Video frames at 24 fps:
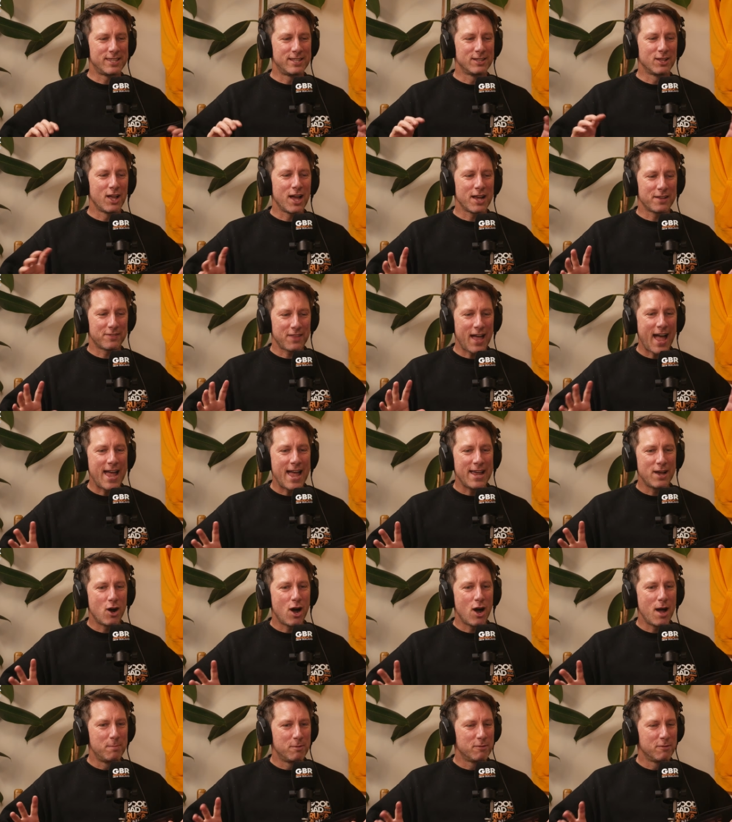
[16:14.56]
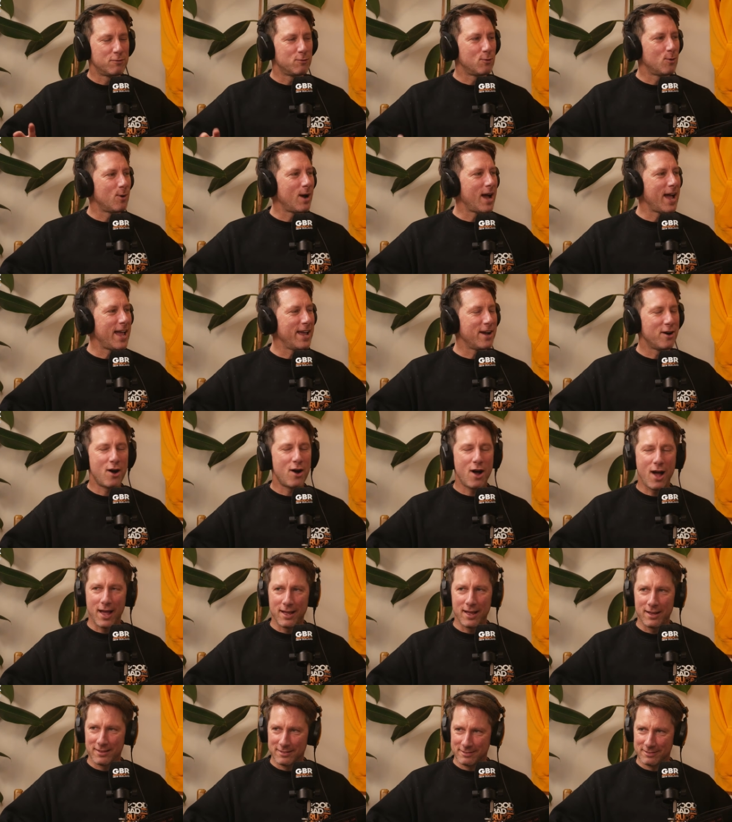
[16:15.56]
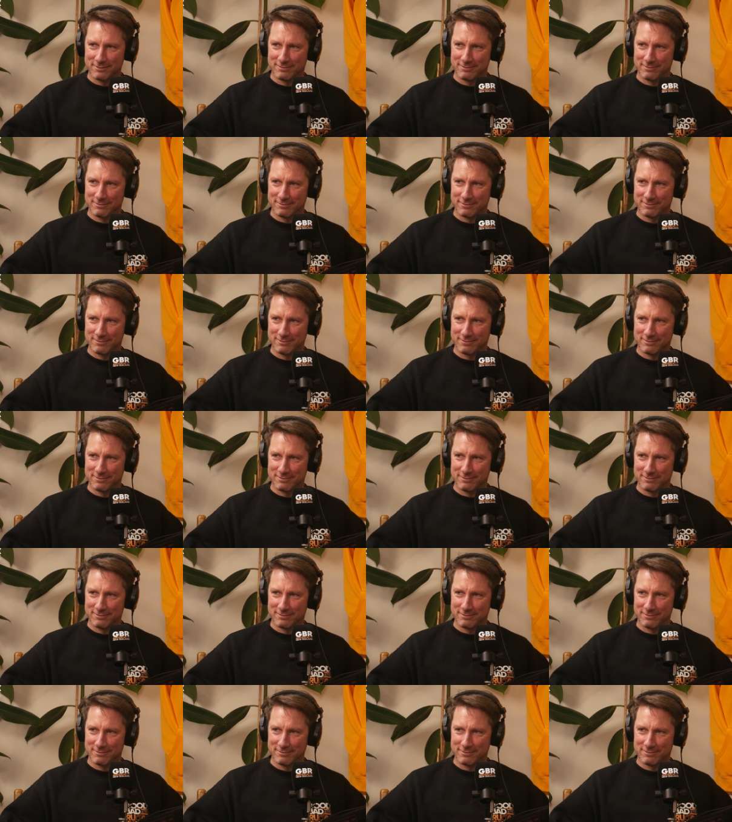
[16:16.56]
like AI before AI.